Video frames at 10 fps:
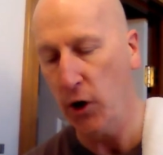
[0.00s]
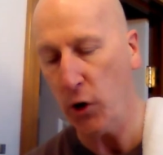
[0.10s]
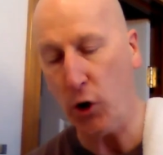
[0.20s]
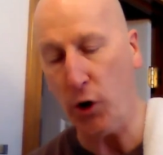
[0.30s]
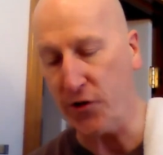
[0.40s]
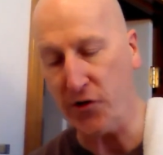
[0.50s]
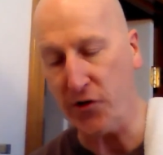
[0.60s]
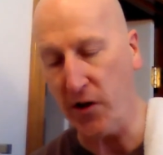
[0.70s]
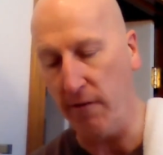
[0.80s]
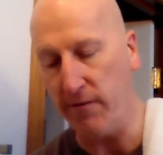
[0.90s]
Good
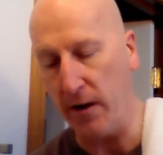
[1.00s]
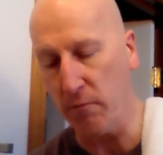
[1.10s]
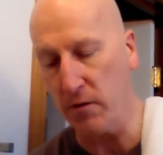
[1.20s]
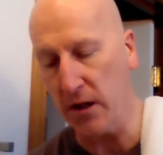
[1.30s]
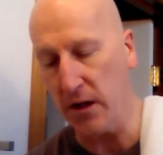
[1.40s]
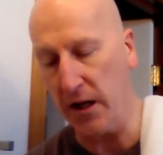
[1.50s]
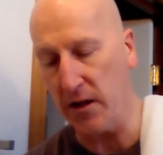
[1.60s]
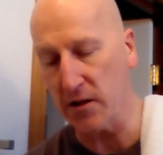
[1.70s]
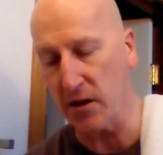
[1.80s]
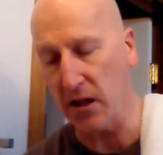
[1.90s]
stuff. I really like
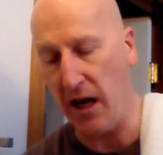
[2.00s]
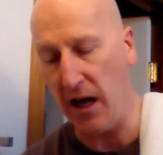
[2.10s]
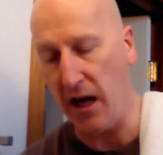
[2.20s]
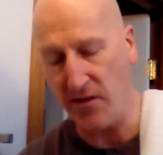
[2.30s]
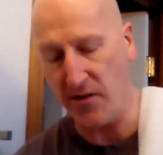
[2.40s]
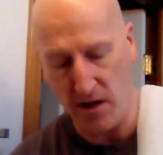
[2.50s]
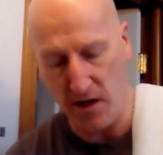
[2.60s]
this a lot.